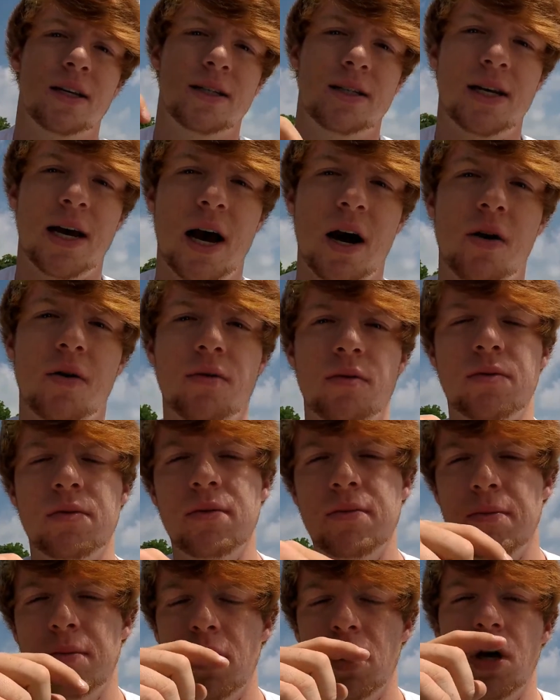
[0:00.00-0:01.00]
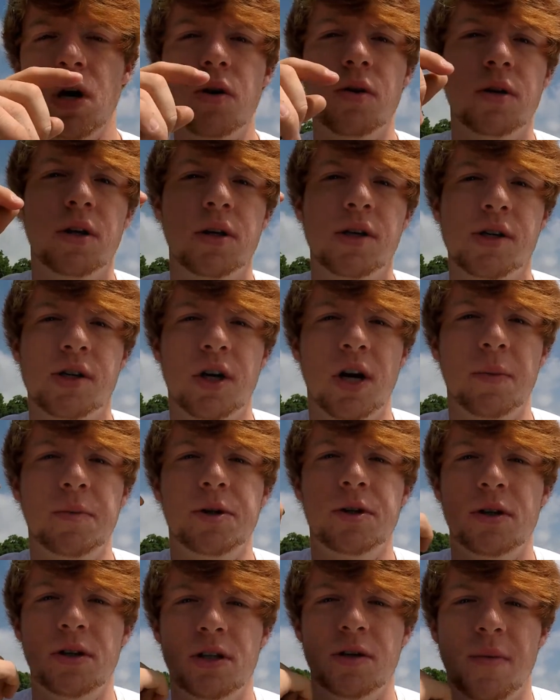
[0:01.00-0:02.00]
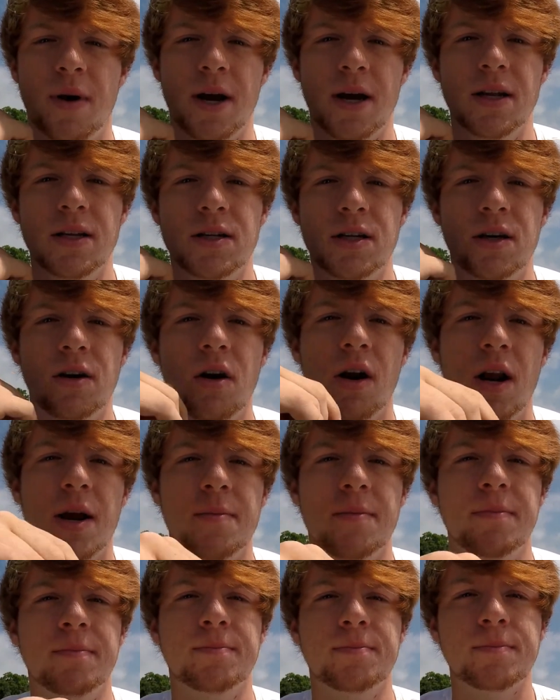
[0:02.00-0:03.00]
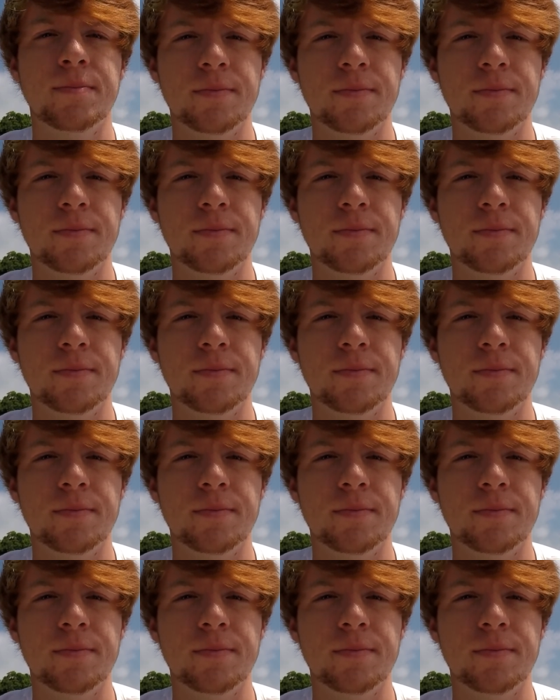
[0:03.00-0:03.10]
down below in the description to my Instagram,